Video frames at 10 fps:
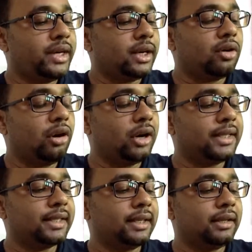wider
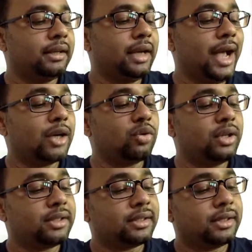horizon
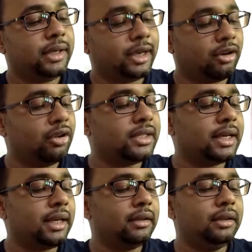at once
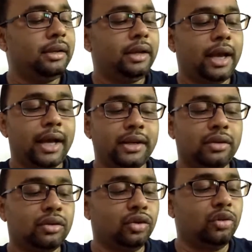ecological
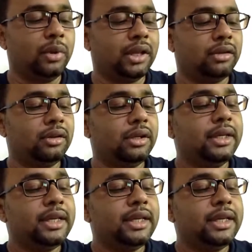and global.